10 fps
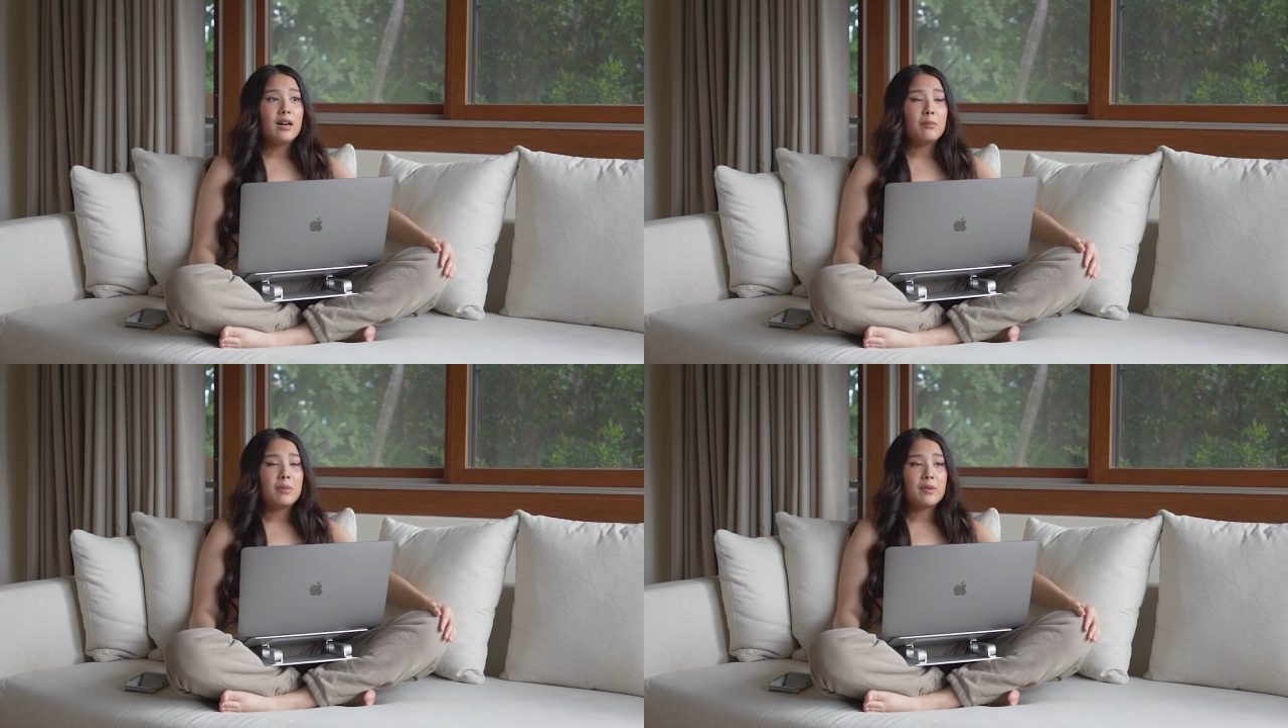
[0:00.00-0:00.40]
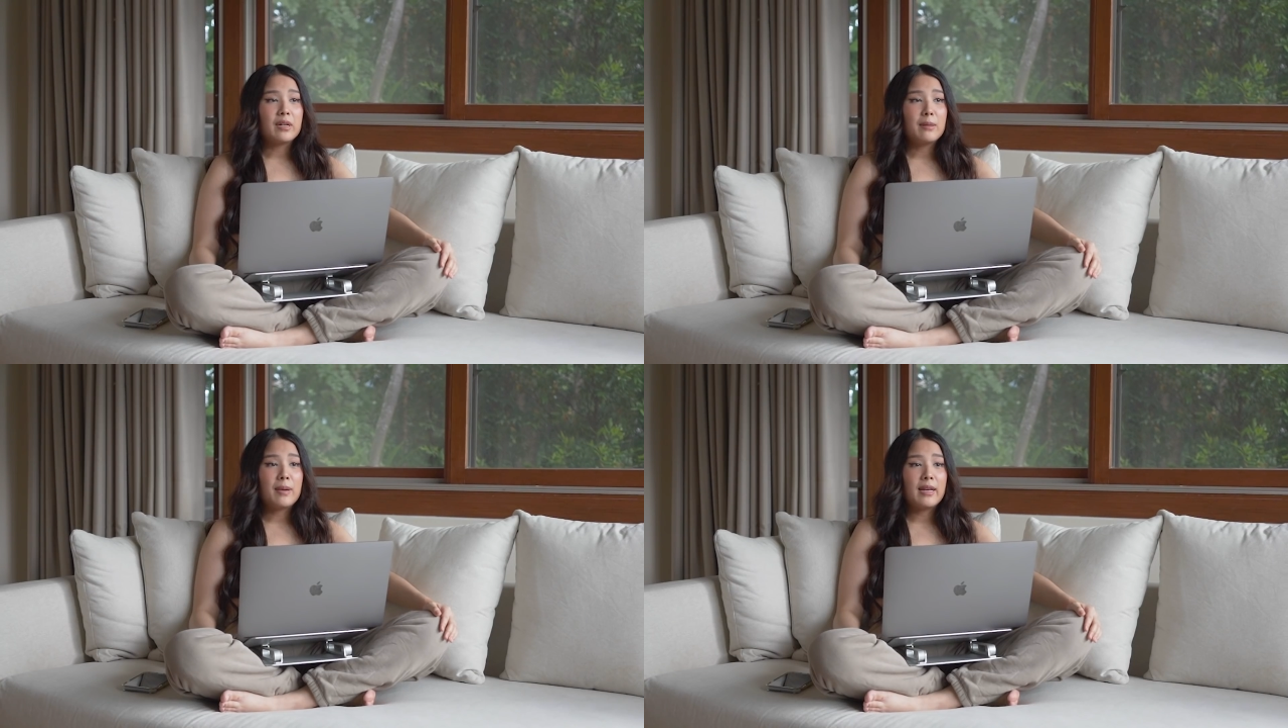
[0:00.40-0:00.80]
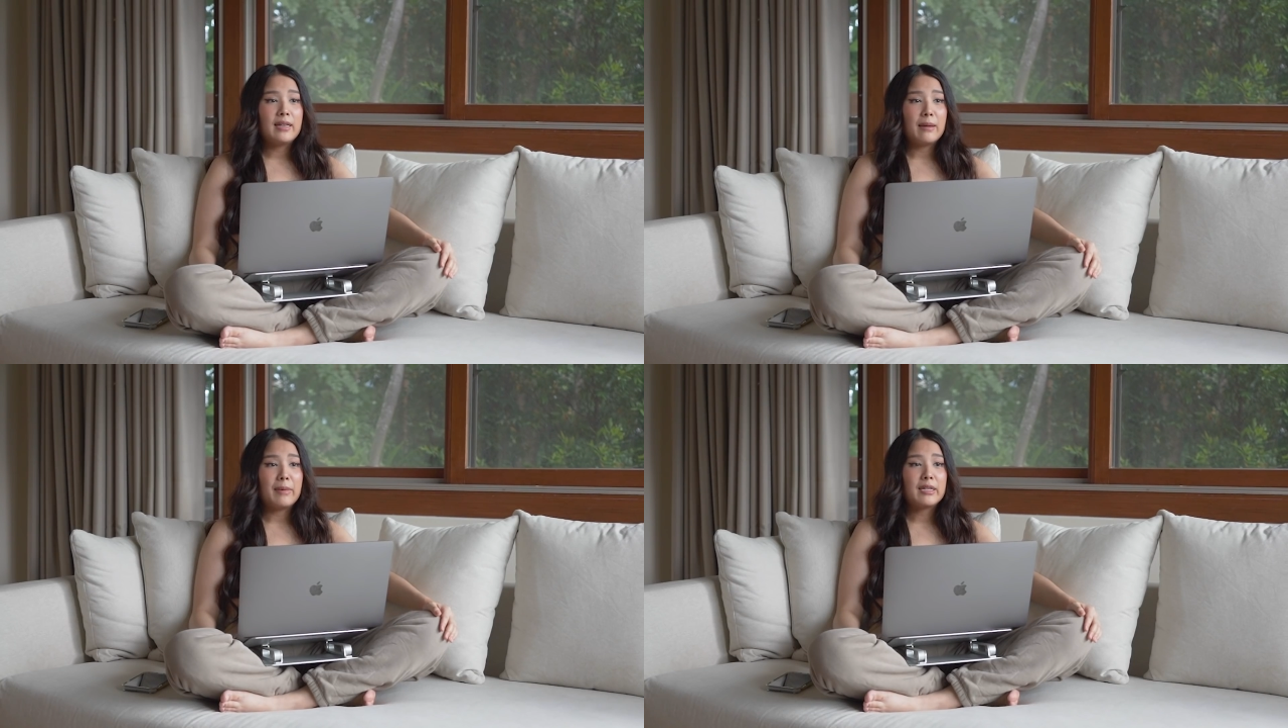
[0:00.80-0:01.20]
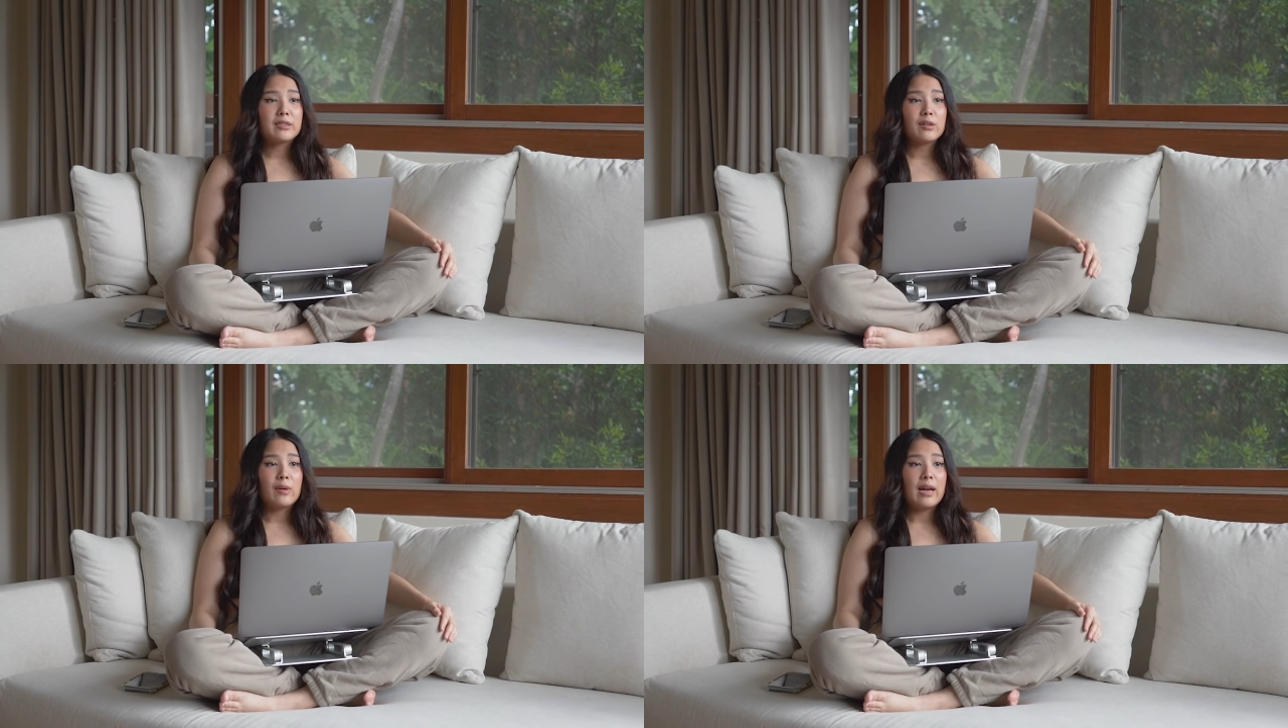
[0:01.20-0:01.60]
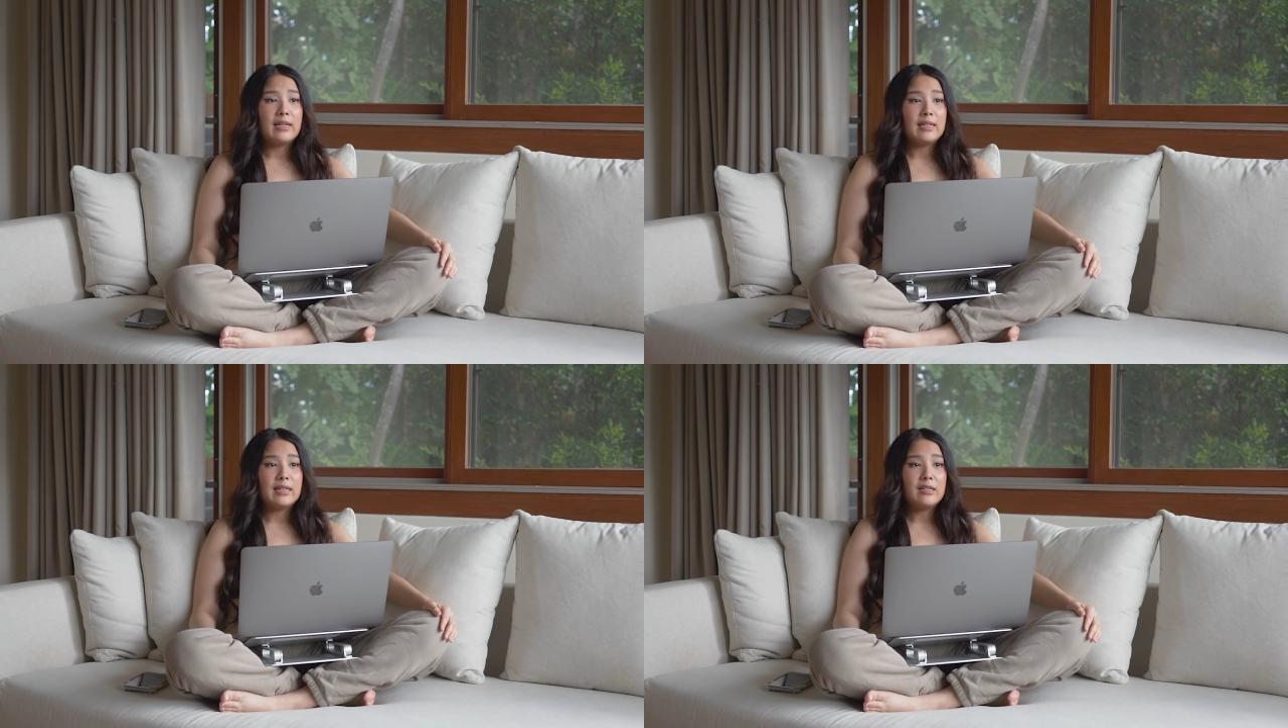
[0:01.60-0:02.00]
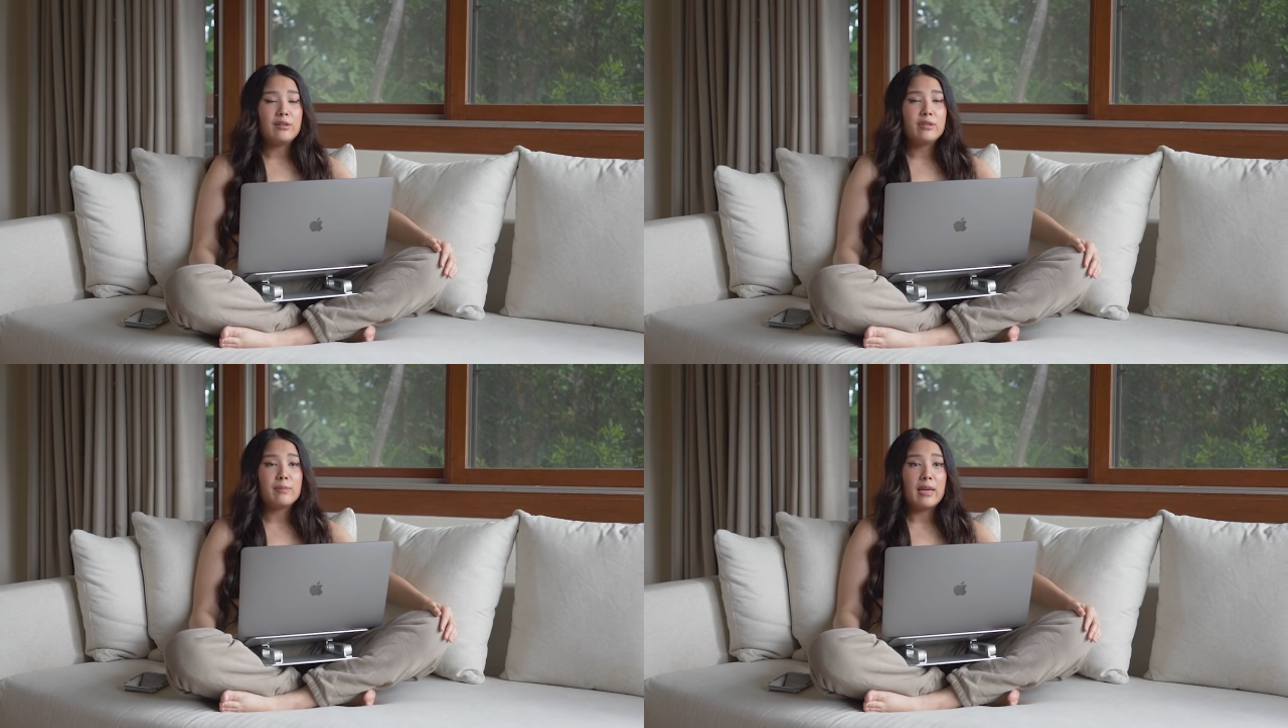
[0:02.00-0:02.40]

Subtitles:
we were in a pandemic, so I didn't use